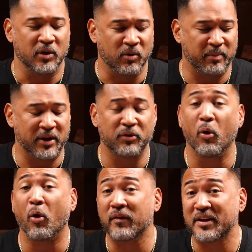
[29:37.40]
You want to be an
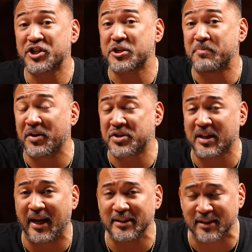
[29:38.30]
overly
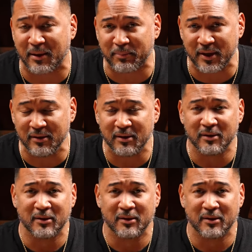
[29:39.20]
specialized company